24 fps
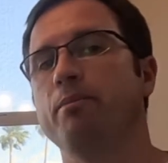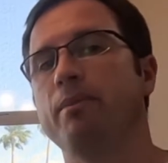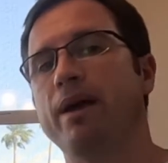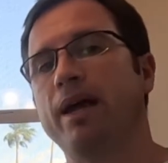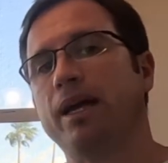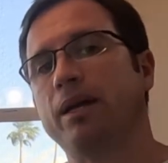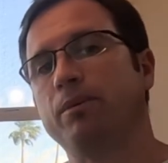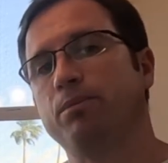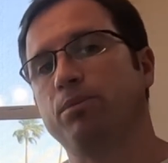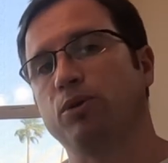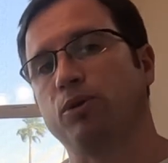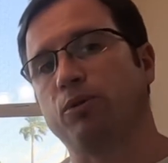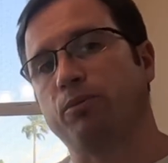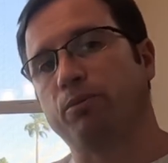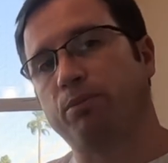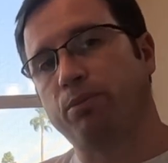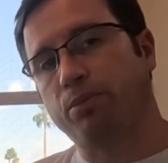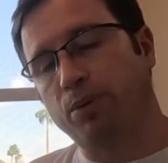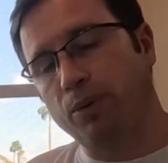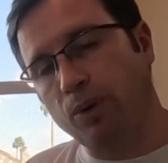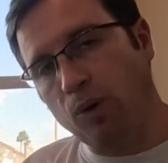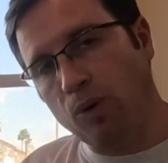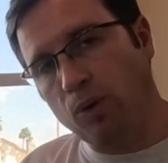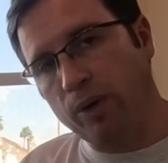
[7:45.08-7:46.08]
The
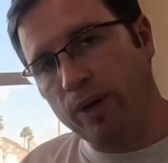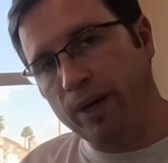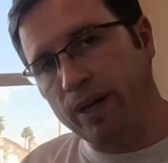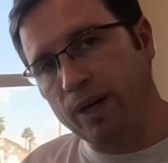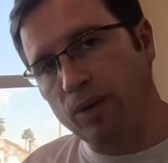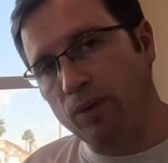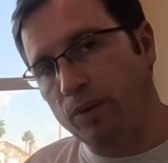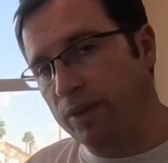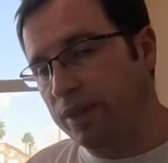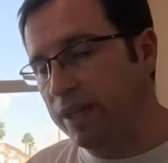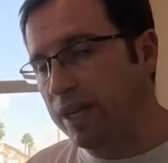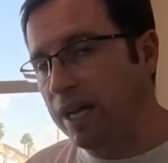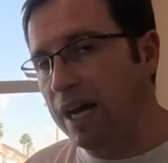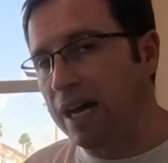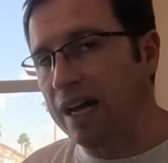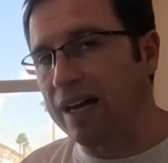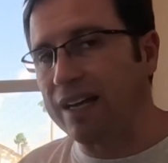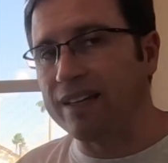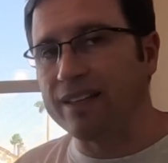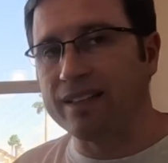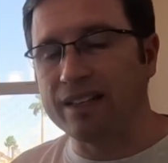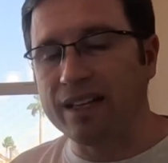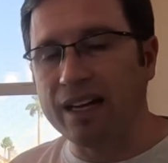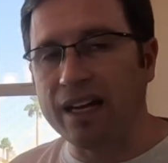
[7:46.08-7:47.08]
MacBook Pro here with
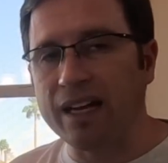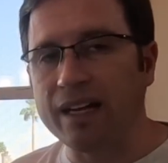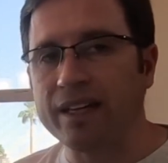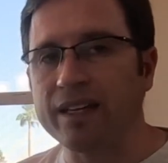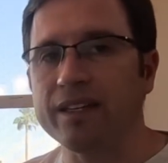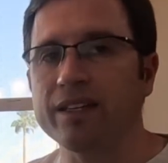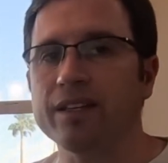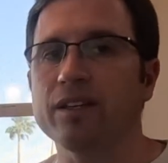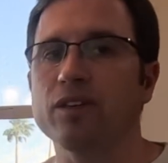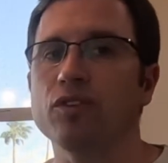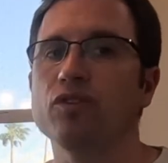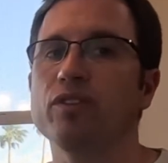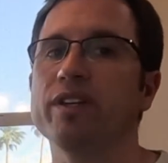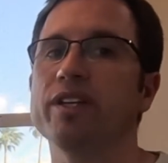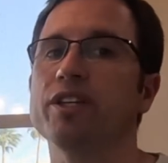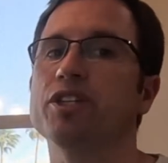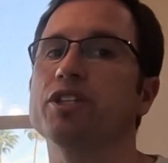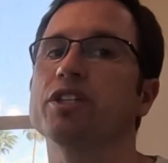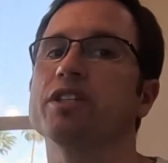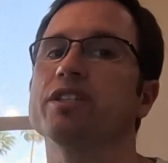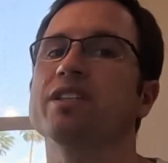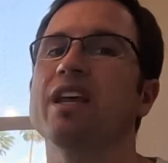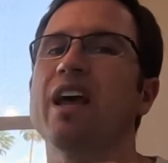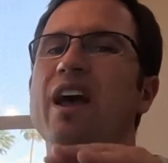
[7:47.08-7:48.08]
the i nine
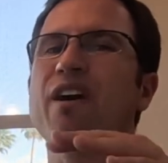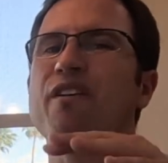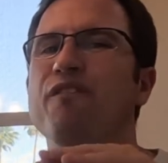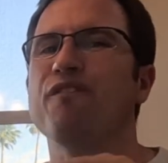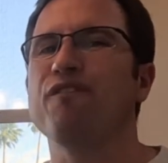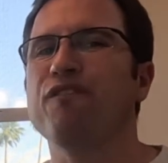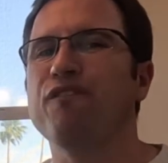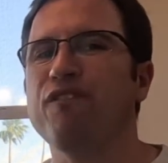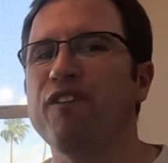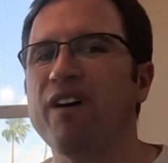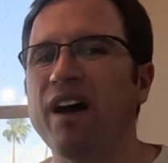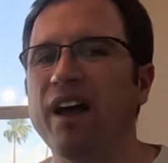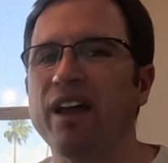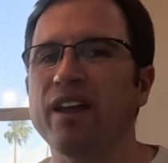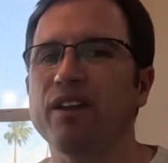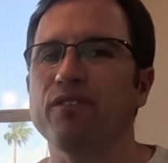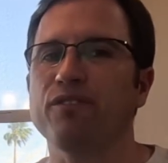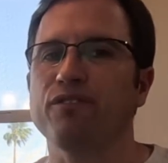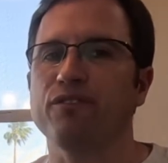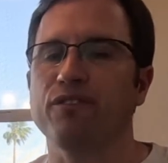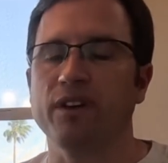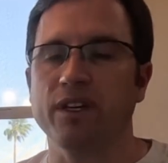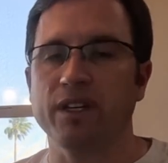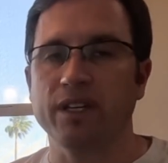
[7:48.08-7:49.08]
reaches
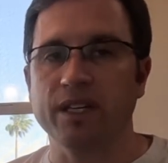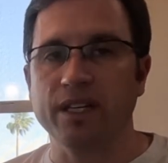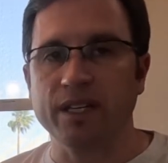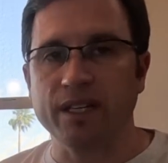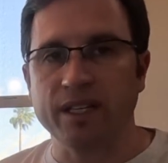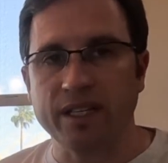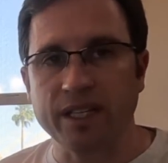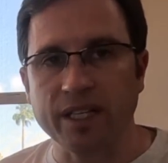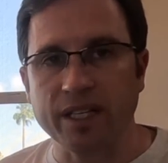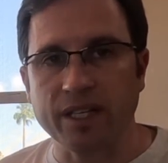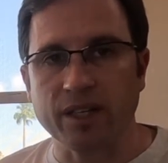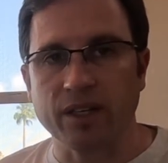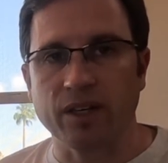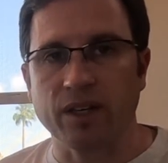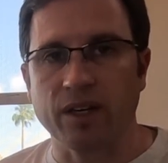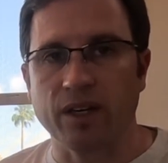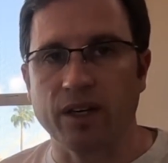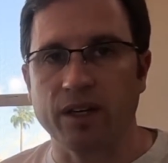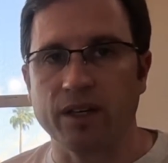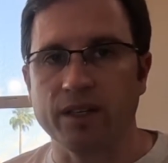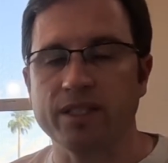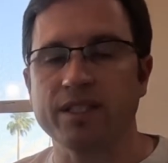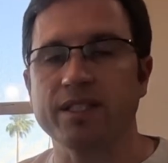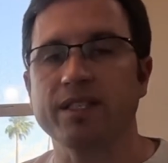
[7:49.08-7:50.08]
five
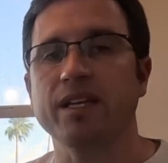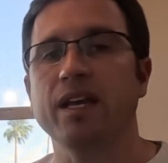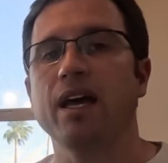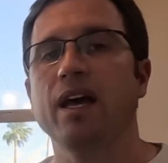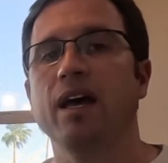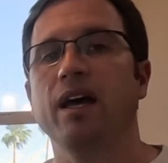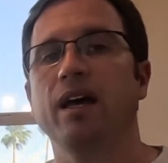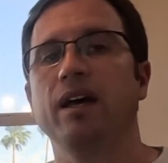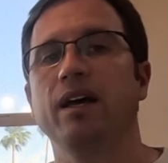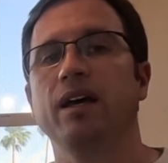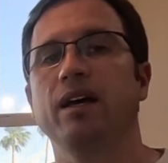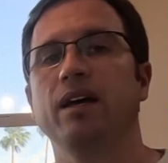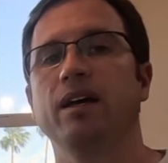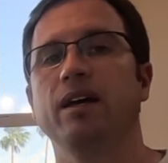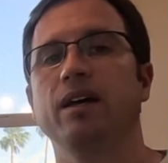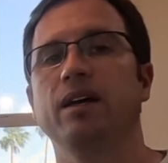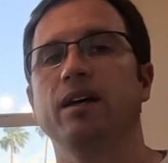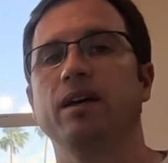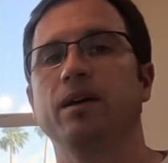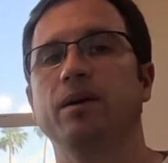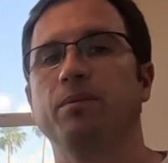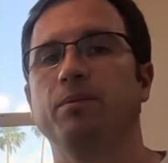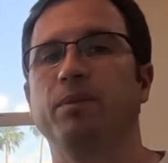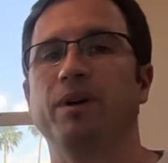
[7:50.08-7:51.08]
gigahertz,
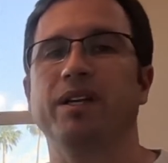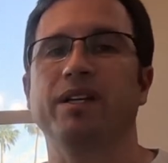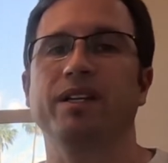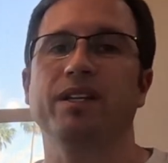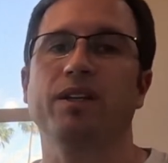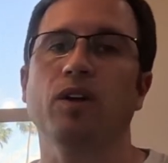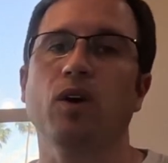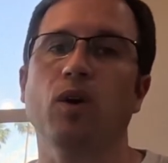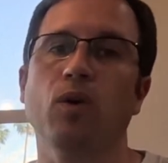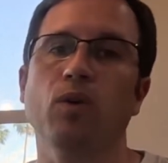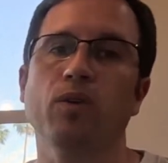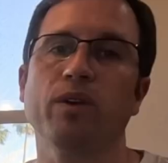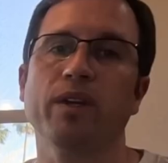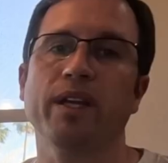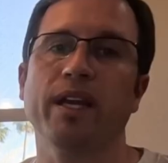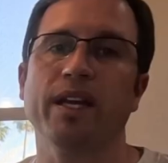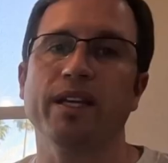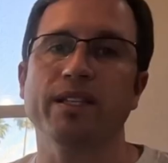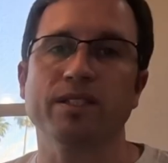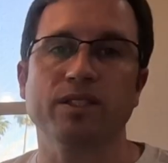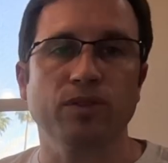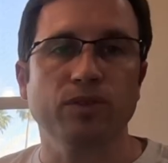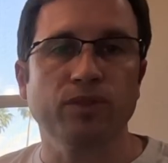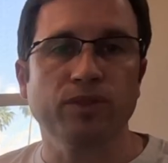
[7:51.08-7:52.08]
but it
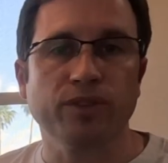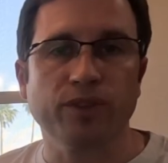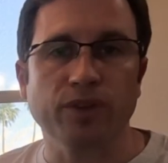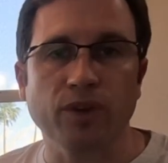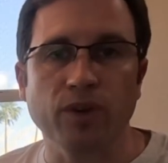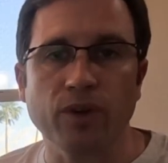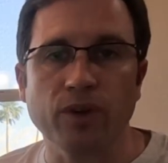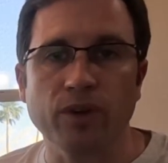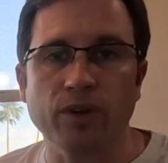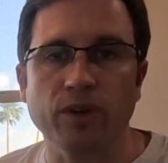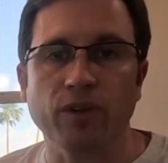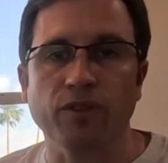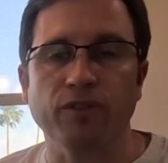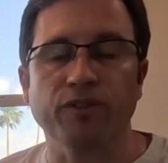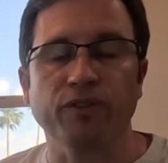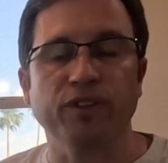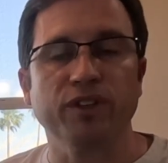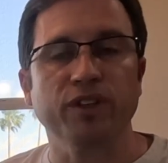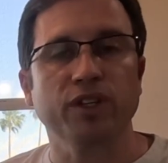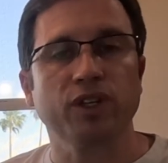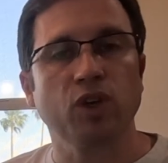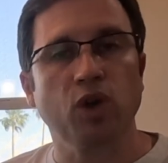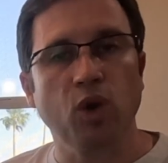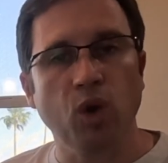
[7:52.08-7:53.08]
only has two-thirds
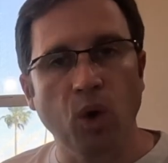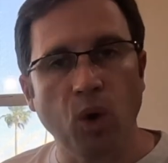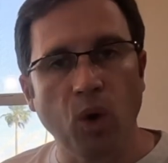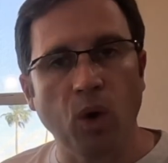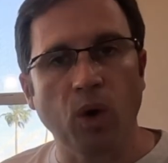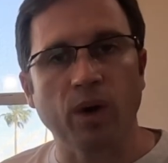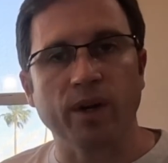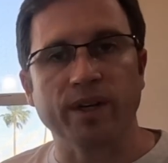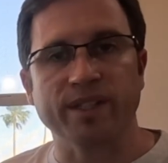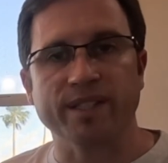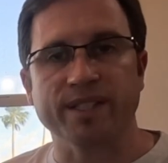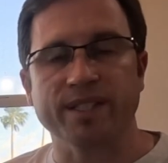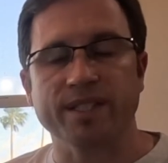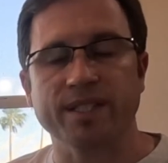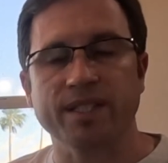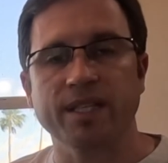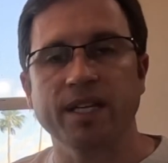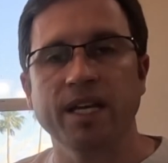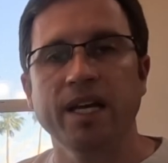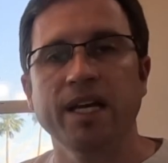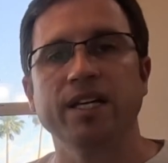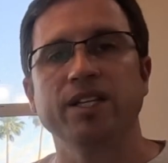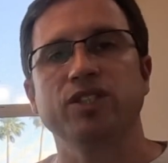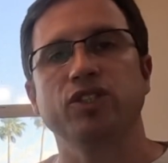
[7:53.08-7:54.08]
of the
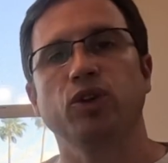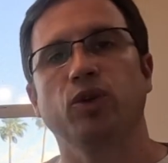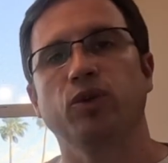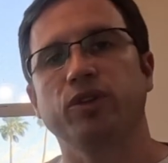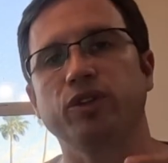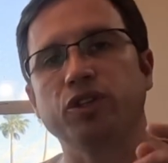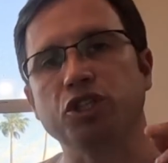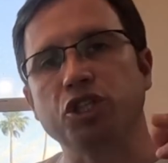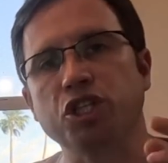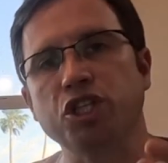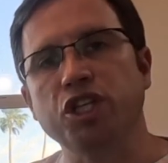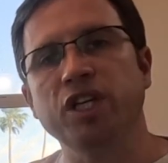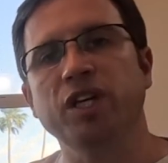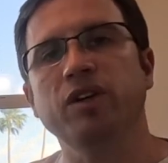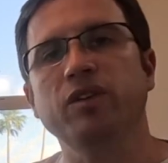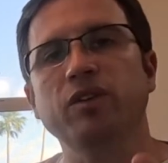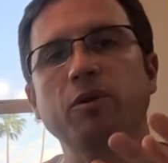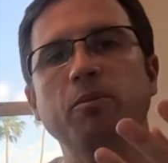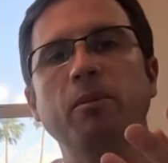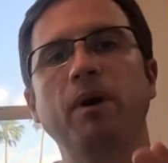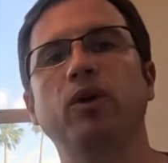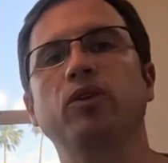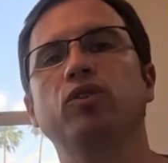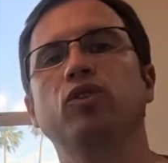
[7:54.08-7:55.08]
cores. So the
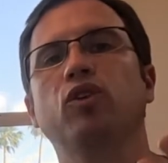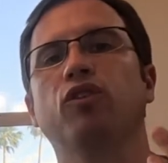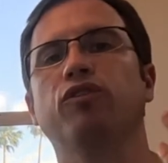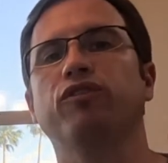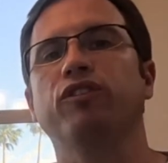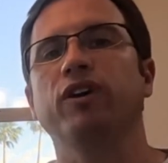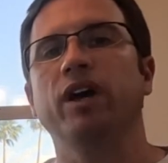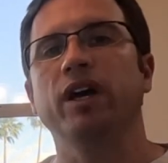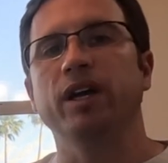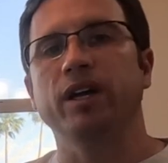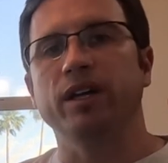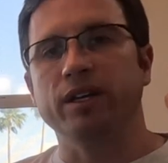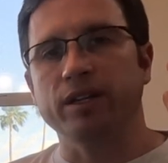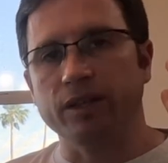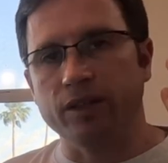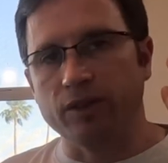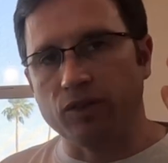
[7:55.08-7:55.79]
sheer amount of